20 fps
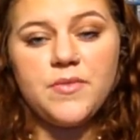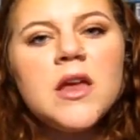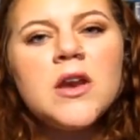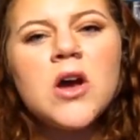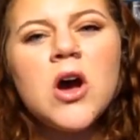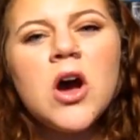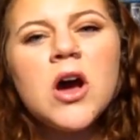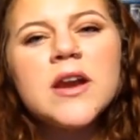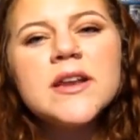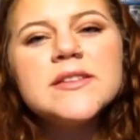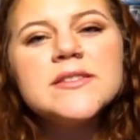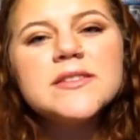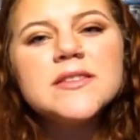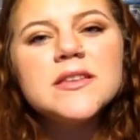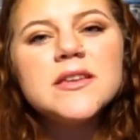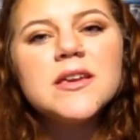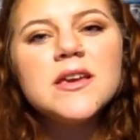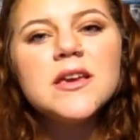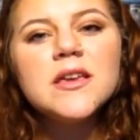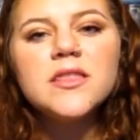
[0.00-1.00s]
And
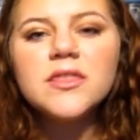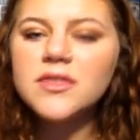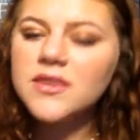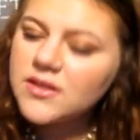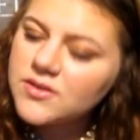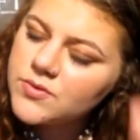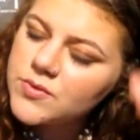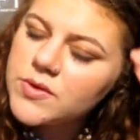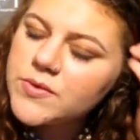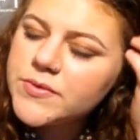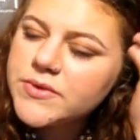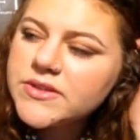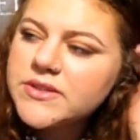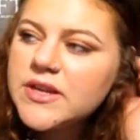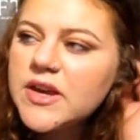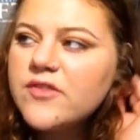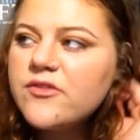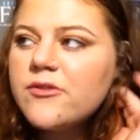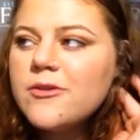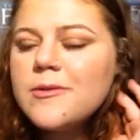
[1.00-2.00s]
honestly, this one was
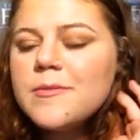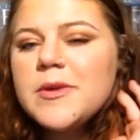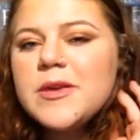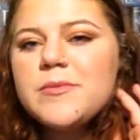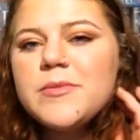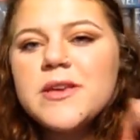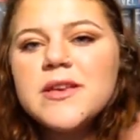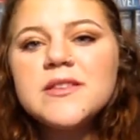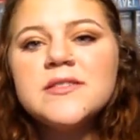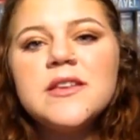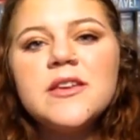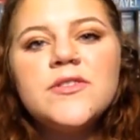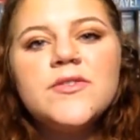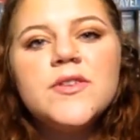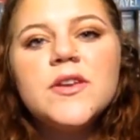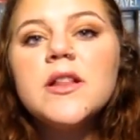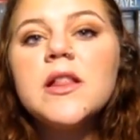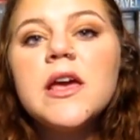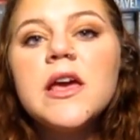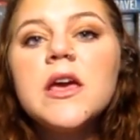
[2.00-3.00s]
tough for me because I
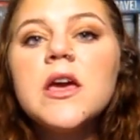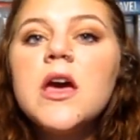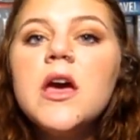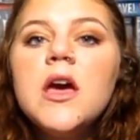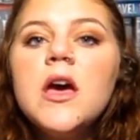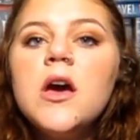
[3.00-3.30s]
feel like